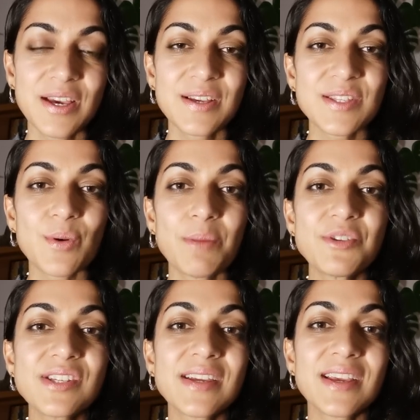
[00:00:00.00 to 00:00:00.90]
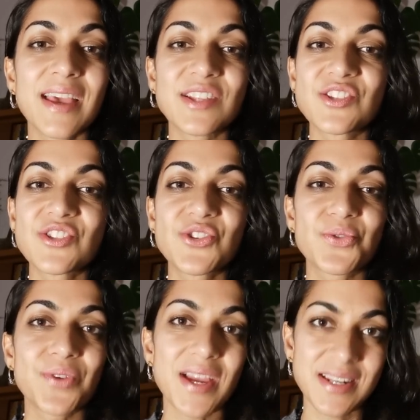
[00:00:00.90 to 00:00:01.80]
So I'm just going to get
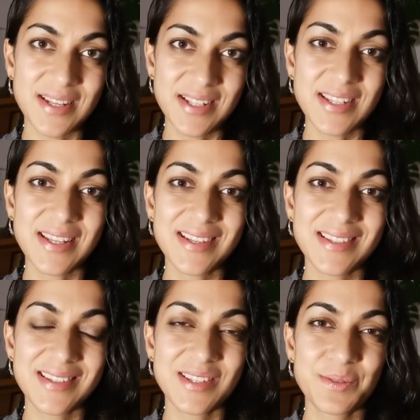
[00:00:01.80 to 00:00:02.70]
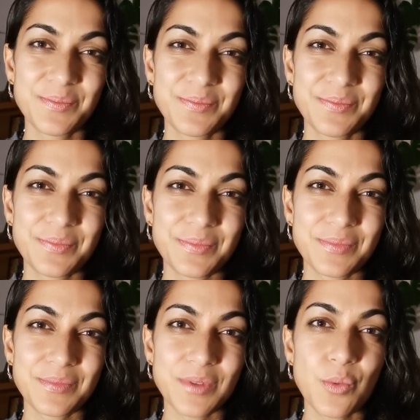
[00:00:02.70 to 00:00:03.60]
straight into this.
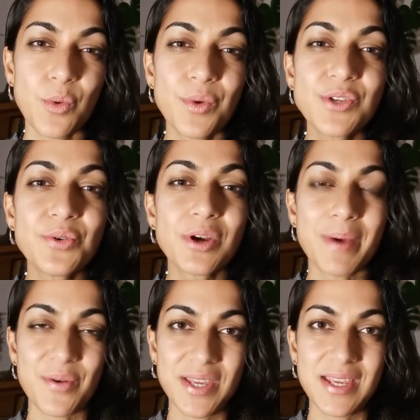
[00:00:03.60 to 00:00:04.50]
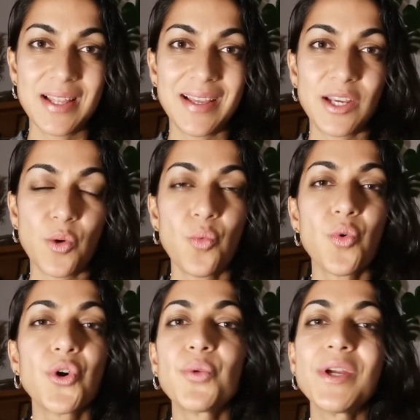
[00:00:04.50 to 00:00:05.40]
When we talk about healing,
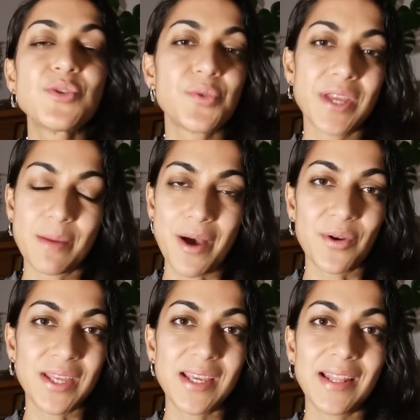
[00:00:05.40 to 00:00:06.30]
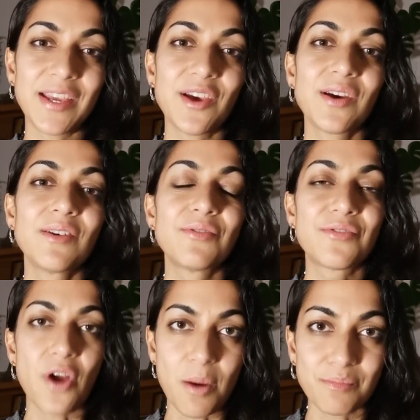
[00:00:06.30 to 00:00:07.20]
what are we talking about healing
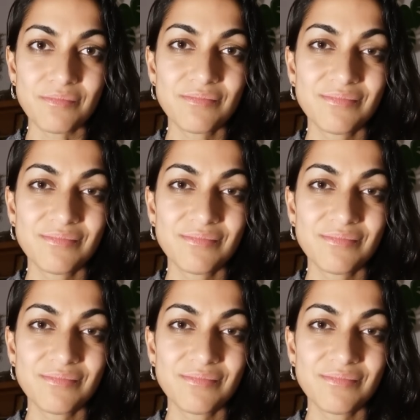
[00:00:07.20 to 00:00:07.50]
from?